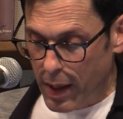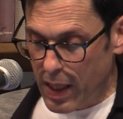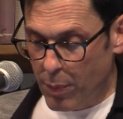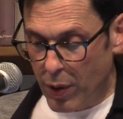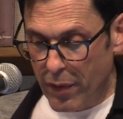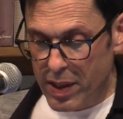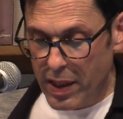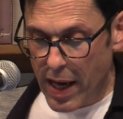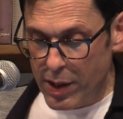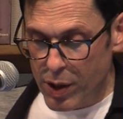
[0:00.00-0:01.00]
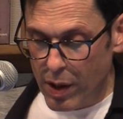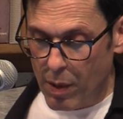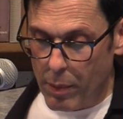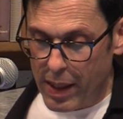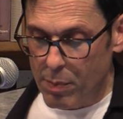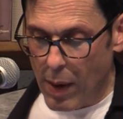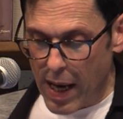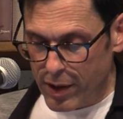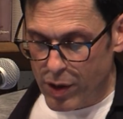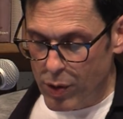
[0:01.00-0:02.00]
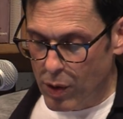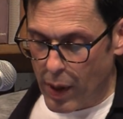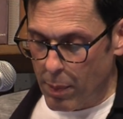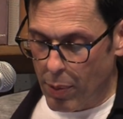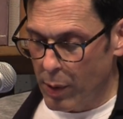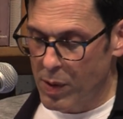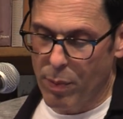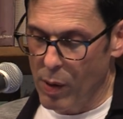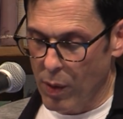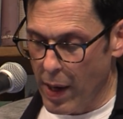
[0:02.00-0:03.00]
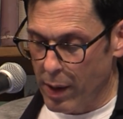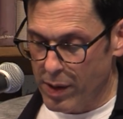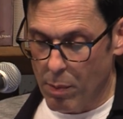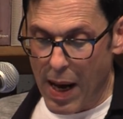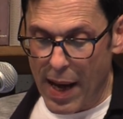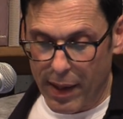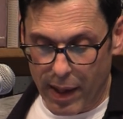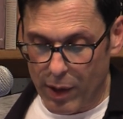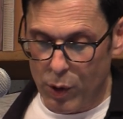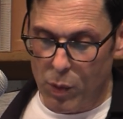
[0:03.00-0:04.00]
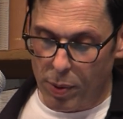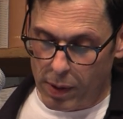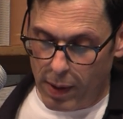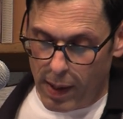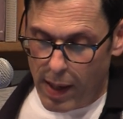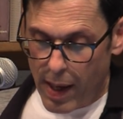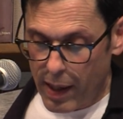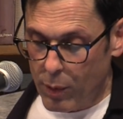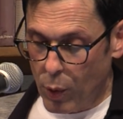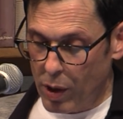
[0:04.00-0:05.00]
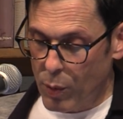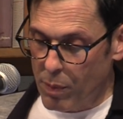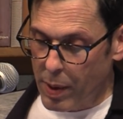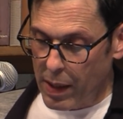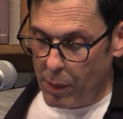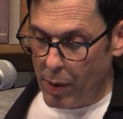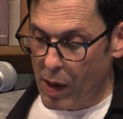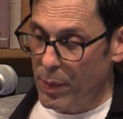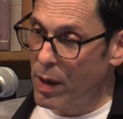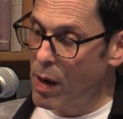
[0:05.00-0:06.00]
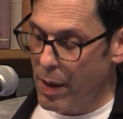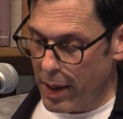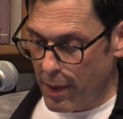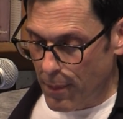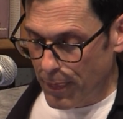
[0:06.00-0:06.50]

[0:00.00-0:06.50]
He'd previously engineered and mixed Mott's 2 great post-Bowie records, Mott and The Hoople, and had worked with Beatle Paul McCartney.